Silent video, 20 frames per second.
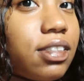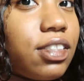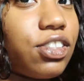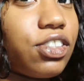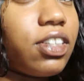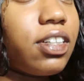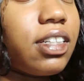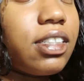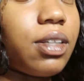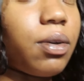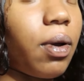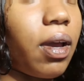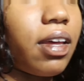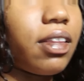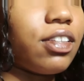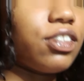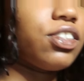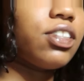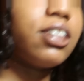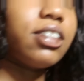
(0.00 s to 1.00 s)
The shirt is okay.
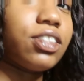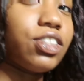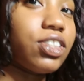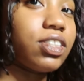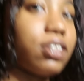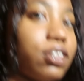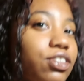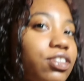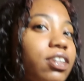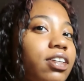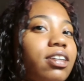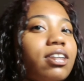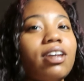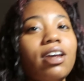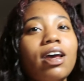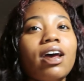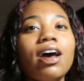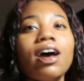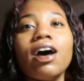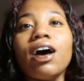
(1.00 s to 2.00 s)
The shirt is just a shirt.
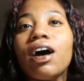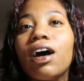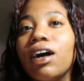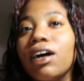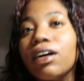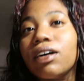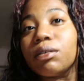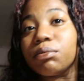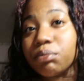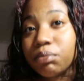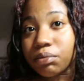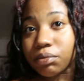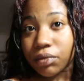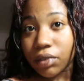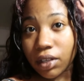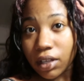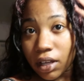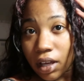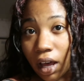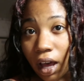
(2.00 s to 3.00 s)
Um,
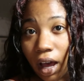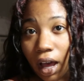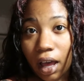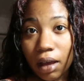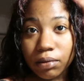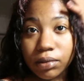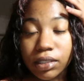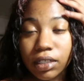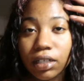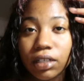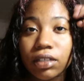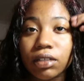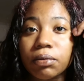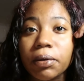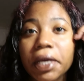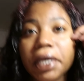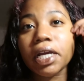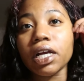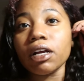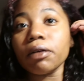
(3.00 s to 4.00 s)
I was gonna do
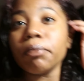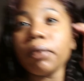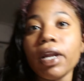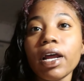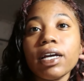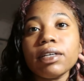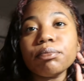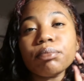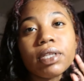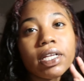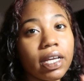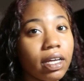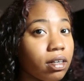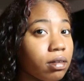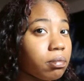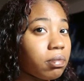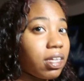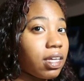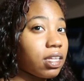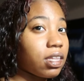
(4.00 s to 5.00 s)
my hair, but I plan
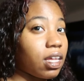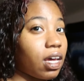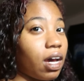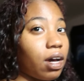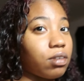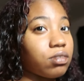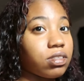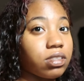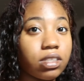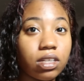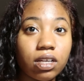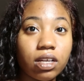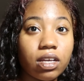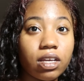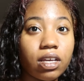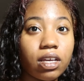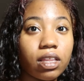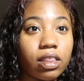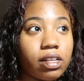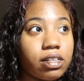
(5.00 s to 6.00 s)
on being in the house
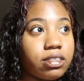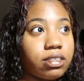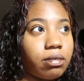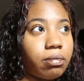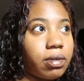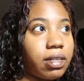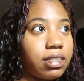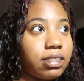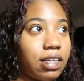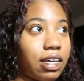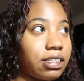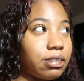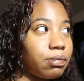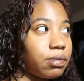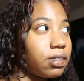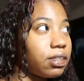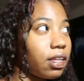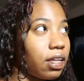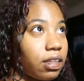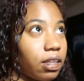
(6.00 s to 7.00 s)
today unless somebody texts
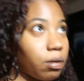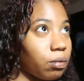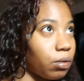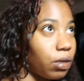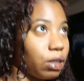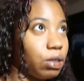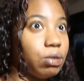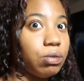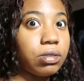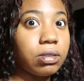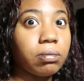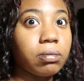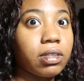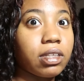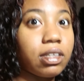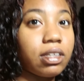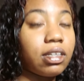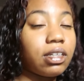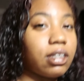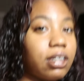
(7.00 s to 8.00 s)
me that they want to do
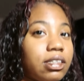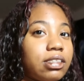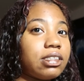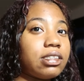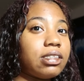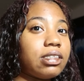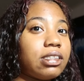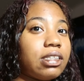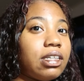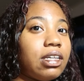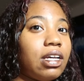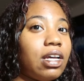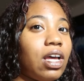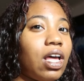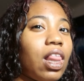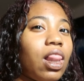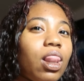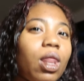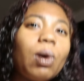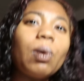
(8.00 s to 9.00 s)
something because
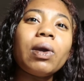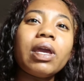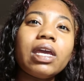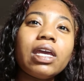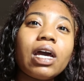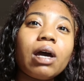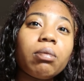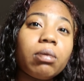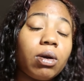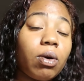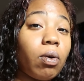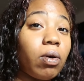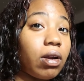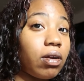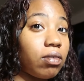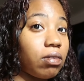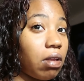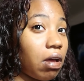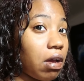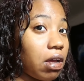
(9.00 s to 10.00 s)
low-key I've been going
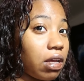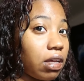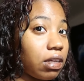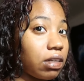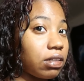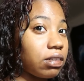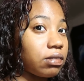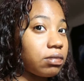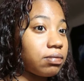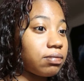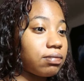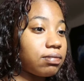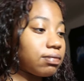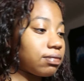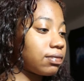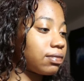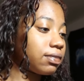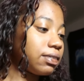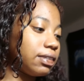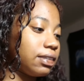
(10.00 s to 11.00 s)
out a lot and
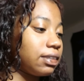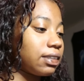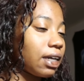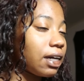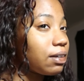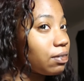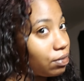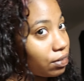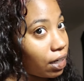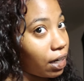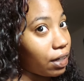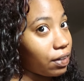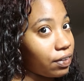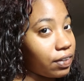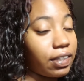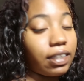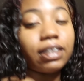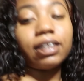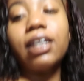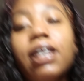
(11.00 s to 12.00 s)
it's kind of
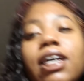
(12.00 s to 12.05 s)
tiring.